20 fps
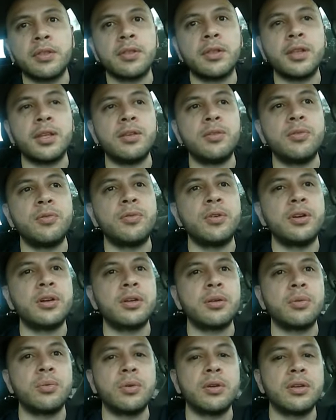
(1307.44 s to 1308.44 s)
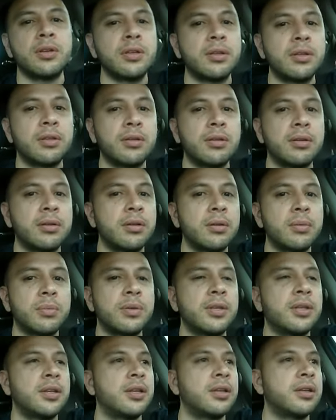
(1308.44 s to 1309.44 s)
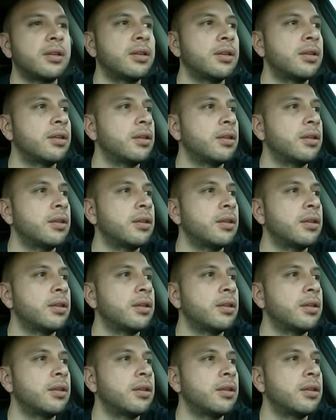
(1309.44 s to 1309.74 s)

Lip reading: that you fucking with, you know what I'm saying?